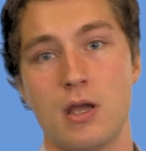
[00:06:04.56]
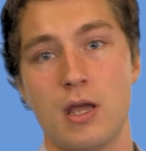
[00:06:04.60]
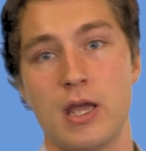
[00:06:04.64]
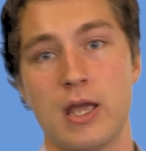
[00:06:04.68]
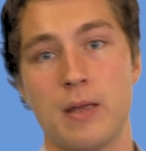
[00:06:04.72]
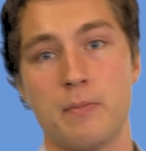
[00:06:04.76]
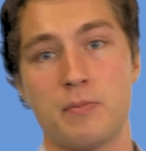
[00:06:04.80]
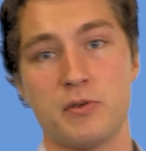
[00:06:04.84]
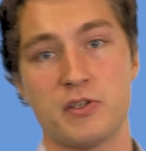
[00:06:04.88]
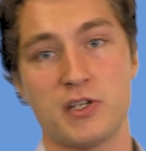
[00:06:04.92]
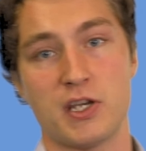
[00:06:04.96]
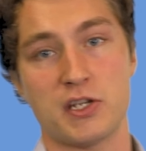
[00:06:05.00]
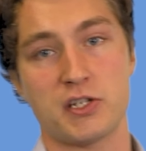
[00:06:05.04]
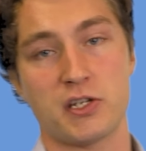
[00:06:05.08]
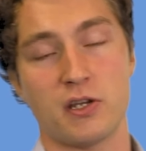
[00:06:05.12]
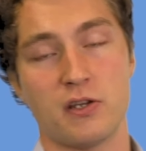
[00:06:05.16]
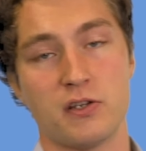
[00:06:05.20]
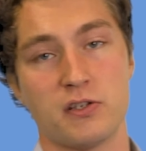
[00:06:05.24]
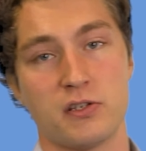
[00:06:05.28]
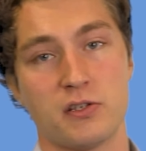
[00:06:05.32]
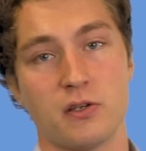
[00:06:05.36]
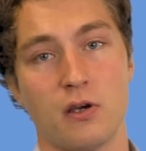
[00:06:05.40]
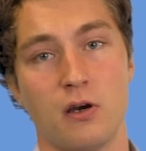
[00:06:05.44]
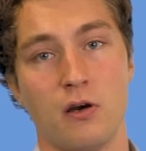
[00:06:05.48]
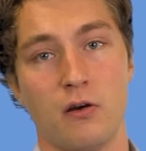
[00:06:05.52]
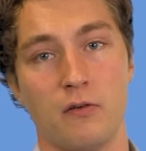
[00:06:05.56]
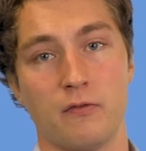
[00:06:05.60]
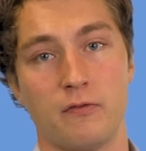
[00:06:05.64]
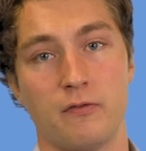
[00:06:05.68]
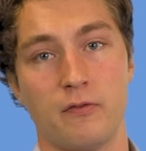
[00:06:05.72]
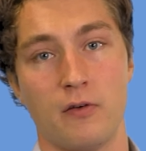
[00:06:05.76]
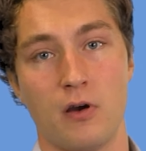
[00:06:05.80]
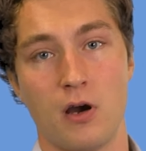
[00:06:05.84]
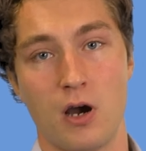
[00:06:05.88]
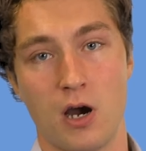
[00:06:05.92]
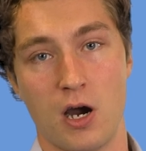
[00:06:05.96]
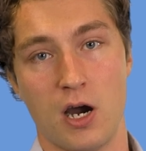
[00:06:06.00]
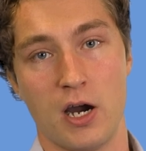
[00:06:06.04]
in positions of
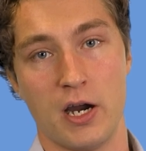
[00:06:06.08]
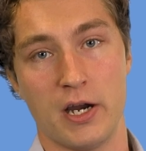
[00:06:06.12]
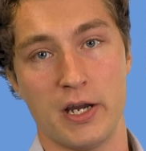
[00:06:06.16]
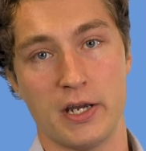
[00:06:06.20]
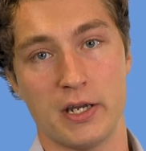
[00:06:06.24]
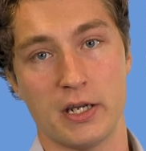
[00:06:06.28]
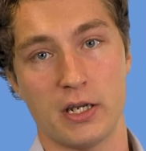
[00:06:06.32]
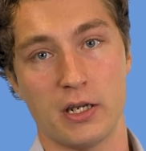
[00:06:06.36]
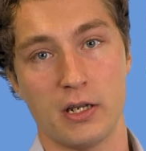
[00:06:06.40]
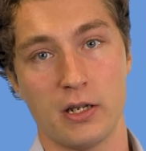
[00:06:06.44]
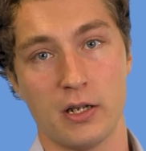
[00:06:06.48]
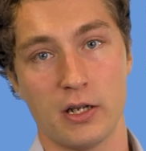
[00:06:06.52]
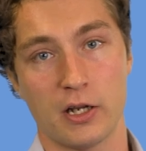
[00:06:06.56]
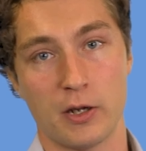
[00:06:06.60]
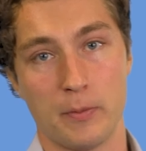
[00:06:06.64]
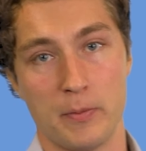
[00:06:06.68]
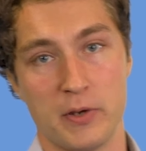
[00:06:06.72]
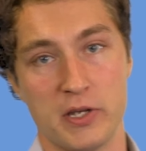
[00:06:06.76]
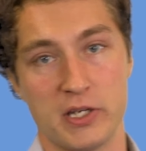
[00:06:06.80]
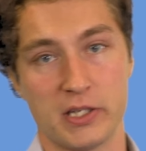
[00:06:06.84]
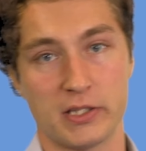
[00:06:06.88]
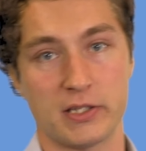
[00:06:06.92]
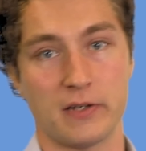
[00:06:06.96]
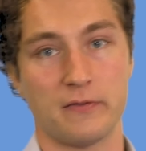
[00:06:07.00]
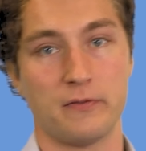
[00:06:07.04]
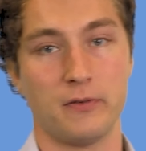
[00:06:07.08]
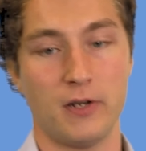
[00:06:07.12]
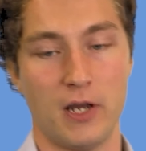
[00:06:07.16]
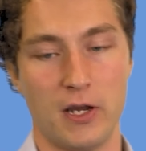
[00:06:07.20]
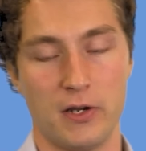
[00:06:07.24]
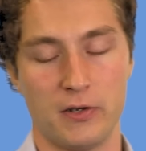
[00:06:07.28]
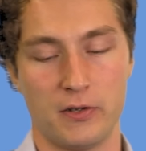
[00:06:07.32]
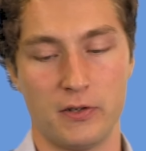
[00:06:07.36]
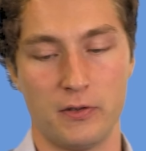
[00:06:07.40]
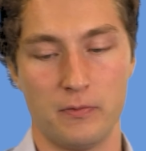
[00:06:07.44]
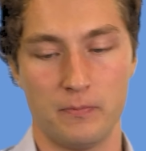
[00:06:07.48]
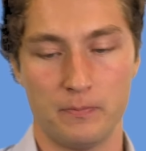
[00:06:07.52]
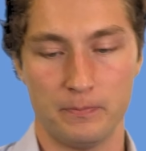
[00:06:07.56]
high communicative
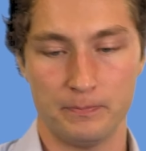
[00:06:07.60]
load.